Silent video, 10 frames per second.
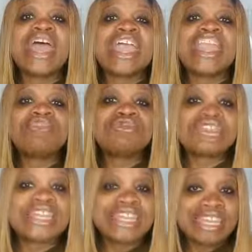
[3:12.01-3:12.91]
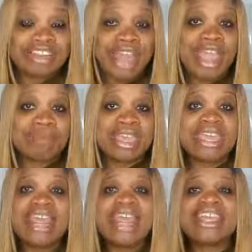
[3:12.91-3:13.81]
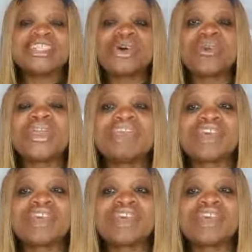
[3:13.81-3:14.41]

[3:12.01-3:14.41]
He fled. Amen. And so we've